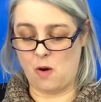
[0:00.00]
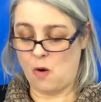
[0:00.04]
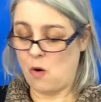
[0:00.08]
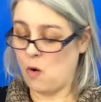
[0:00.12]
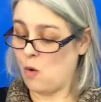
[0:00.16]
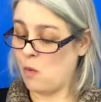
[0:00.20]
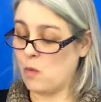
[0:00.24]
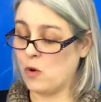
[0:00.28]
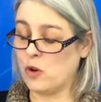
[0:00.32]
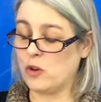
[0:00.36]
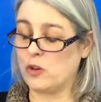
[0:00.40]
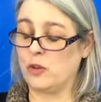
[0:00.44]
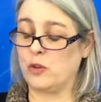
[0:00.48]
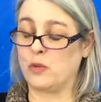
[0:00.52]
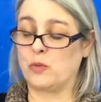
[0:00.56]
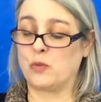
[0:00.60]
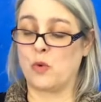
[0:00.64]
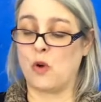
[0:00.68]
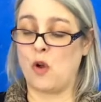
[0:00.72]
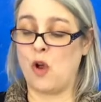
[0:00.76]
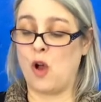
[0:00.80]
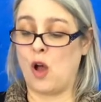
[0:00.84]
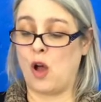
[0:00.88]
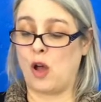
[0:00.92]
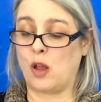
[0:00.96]
Or were you
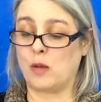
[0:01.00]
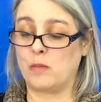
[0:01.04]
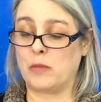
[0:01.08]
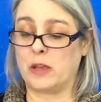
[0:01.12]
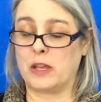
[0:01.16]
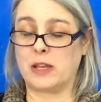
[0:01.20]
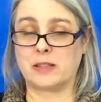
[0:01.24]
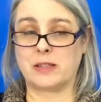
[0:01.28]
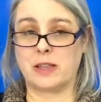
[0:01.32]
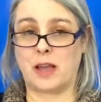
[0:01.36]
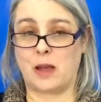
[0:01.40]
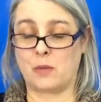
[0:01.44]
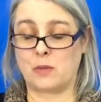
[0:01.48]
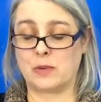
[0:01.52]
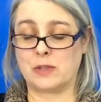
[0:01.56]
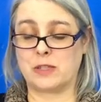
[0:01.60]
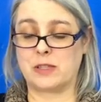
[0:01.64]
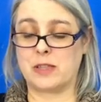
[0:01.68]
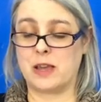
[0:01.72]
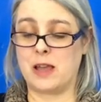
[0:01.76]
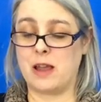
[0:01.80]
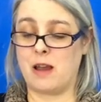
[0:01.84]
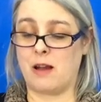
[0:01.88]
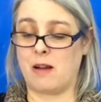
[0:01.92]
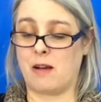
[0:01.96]
drawn because I was
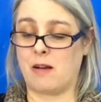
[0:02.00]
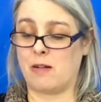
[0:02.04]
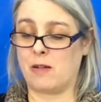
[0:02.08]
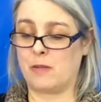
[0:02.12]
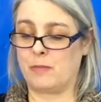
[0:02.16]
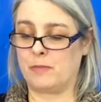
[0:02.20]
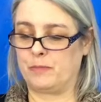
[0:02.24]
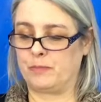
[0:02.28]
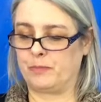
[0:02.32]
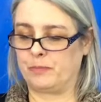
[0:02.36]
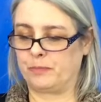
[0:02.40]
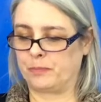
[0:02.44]
there?"